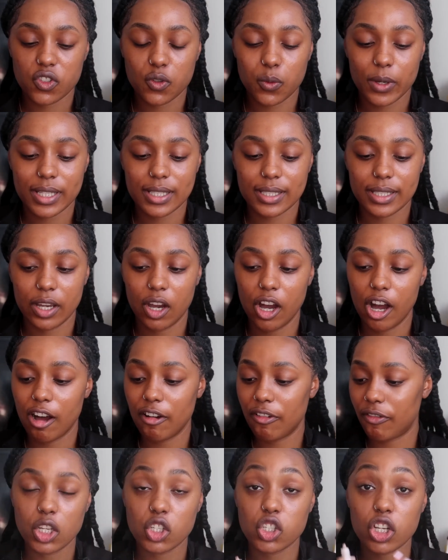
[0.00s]
twist it
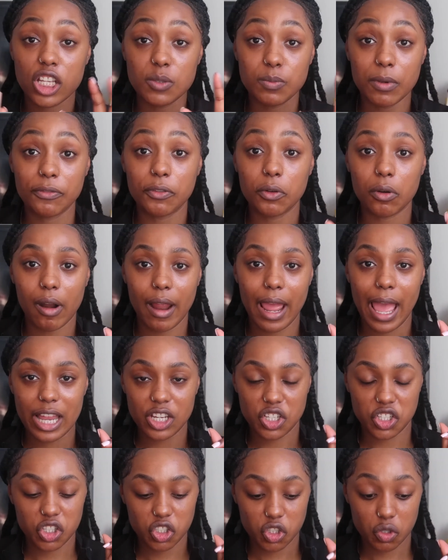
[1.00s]
off. Just before I
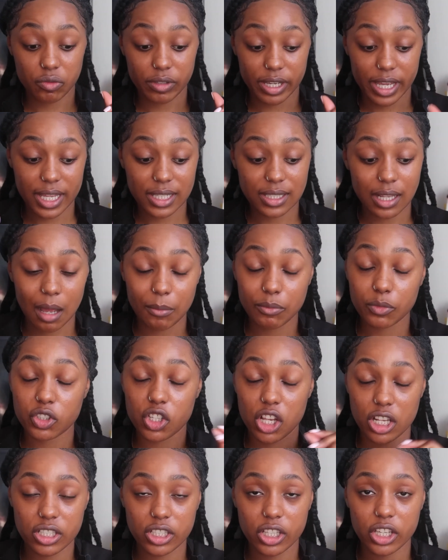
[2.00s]
actually do this, I'm
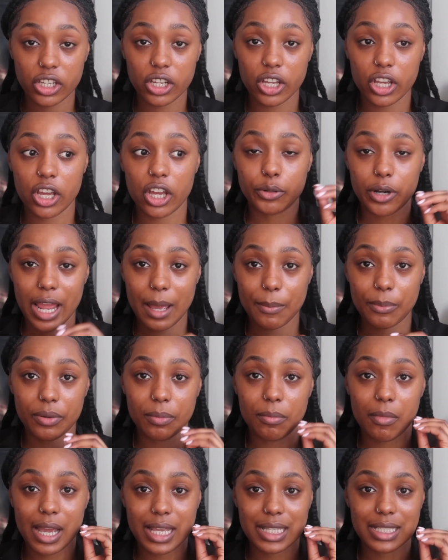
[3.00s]
just gonna prep
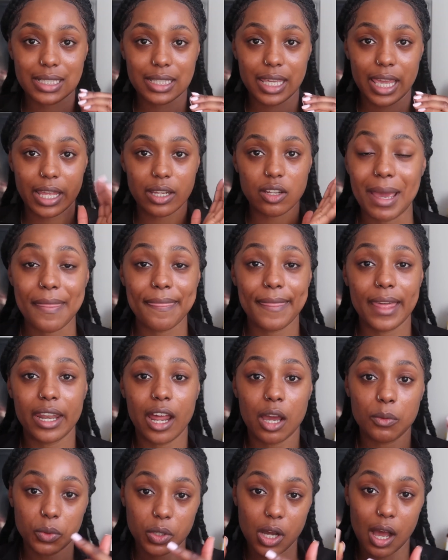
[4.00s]
my skin and then
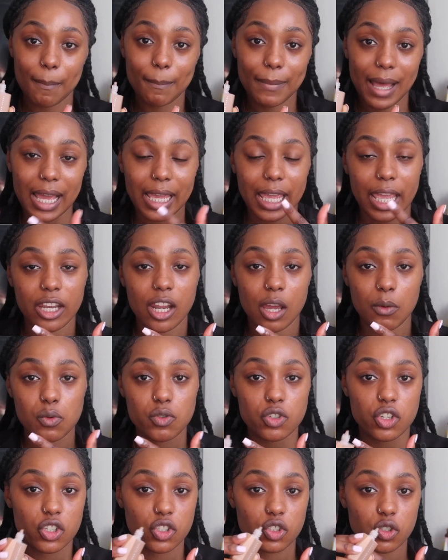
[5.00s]
I will come back and I will
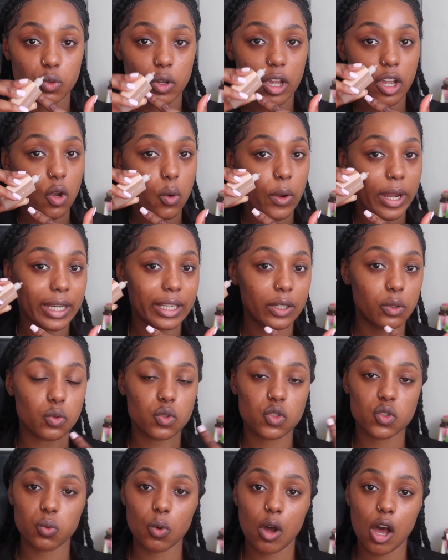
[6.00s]
just do a quick little
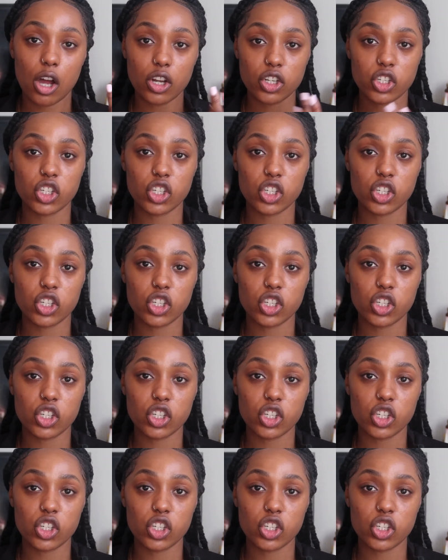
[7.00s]
swatch.